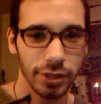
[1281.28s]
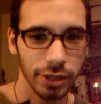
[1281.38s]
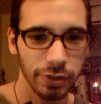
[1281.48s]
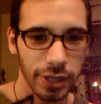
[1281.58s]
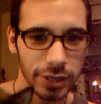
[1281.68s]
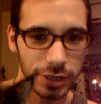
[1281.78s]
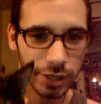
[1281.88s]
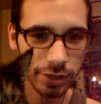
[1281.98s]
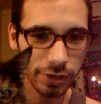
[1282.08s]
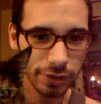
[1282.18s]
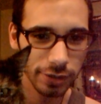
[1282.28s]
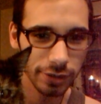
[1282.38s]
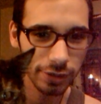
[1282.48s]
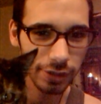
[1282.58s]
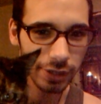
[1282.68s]
Look, Vesta.
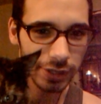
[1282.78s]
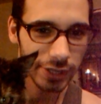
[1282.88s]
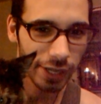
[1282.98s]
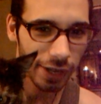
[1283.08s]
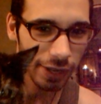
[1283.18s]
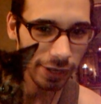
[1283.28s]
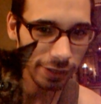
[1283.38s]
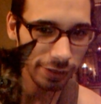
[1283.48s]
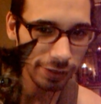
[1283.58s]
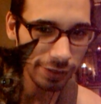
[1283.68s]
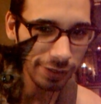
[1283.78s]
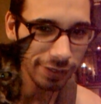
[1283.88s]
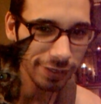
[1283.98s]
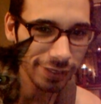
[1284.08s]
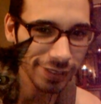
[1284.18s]
Say hi.
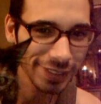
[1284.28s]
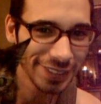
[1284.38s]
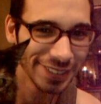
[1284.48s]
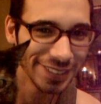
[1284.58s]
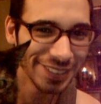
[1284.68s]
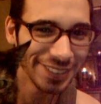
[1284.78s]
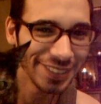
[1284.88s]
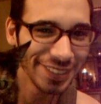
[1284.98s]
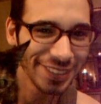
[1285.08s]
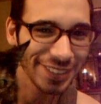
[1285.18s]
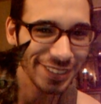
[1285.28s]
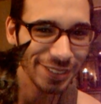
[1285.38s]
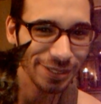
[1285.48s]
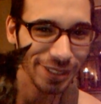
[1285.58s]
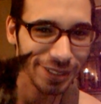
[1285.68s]
She's so
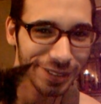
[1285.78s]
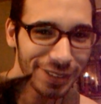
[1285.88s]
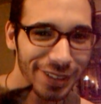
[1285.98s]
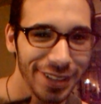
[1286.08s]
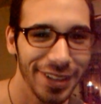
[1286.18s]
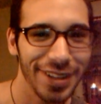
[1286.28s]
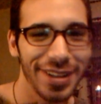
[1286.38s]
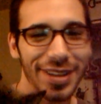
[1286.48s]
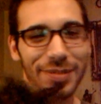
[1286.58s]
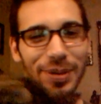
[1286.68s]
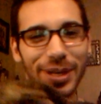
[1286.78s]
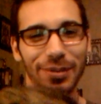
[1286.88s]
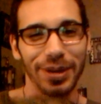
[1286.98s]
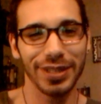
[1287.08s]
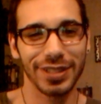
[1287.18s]
cute. But
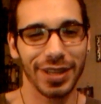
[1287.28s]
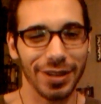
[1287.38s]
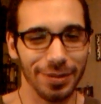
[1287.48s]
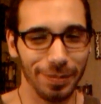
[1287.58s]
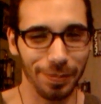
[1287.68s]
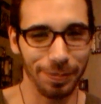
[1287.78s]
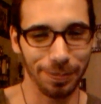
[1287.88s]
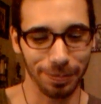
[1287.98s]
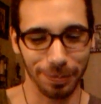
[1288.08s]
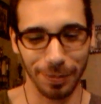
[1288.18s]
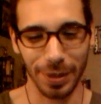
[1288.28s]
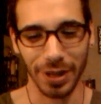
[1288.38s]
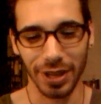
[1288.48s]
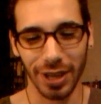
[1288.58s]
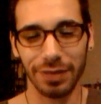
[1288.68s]
anyways,
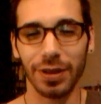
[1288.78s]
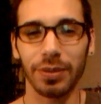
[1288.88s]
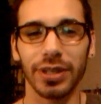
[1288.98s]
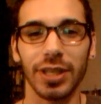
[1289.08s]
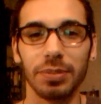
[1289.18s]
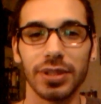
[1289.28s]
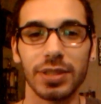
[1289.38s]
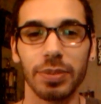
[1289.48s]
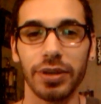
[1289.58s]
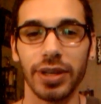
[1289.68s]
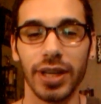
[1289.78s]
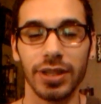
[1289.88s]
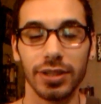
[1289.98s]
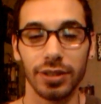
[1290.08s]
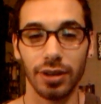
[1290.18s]
if y'all want to keep the spirit in
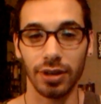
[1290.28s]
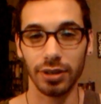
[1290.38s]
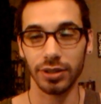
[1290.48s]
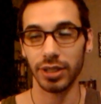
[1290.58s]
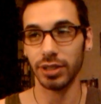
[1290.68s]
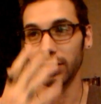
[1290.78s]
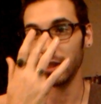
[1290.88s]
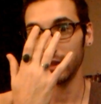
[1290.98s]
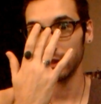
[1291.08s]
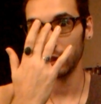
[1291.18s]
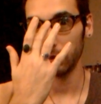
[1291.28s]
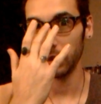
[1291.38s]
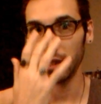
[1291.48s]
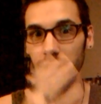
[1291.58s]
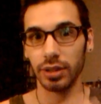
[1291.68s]
the doll, then you need to
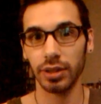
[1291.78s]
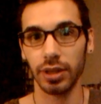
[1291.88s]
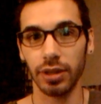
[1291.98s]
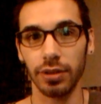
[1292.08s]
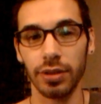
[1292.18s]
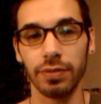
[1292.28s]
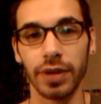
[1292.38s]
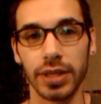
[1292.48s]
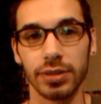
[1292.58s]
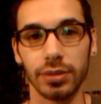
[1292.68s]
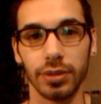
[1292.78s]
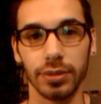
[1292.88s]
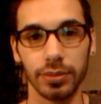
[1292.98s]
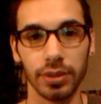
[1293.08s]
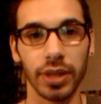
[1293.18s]
treat the vessel
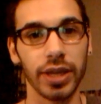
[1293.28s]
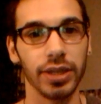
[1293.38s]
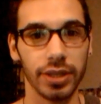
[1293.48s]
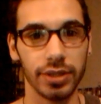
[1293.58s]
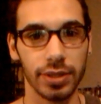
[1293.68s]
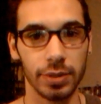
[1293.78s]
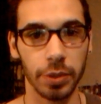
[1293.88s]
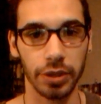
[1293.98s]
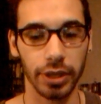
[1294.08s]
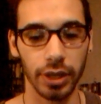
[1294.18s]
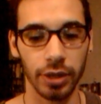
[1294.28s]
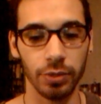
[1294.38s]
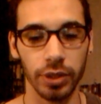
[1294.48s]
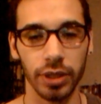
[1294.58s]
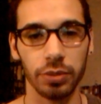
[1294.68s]
like it is the spirit and
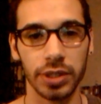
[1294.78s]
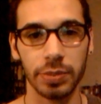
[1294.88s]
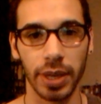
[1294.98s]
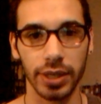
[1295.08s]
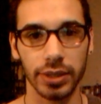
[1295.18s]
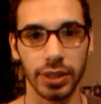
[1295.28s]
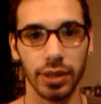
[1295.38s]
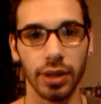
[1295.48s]
really respect it